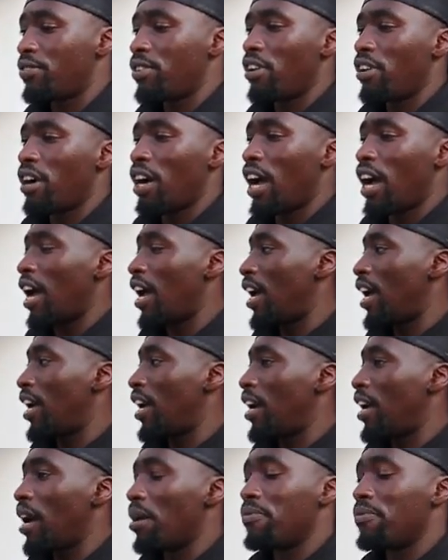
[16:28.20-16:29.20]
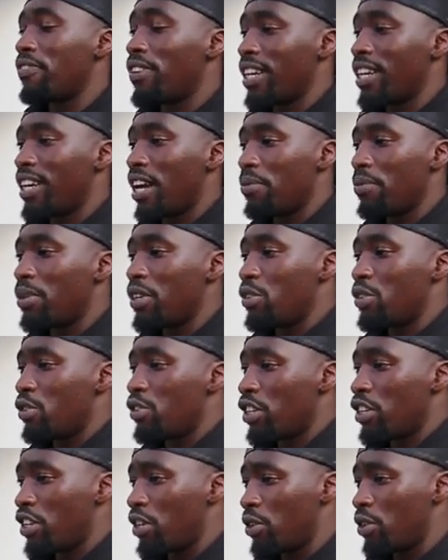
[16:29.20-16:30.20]
of all, I, I'm very happy to
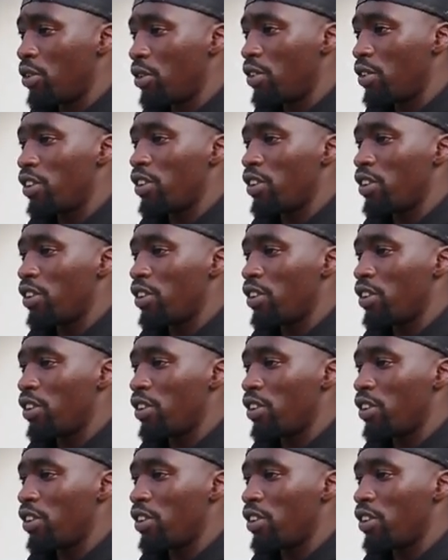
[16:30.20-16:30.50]
see you.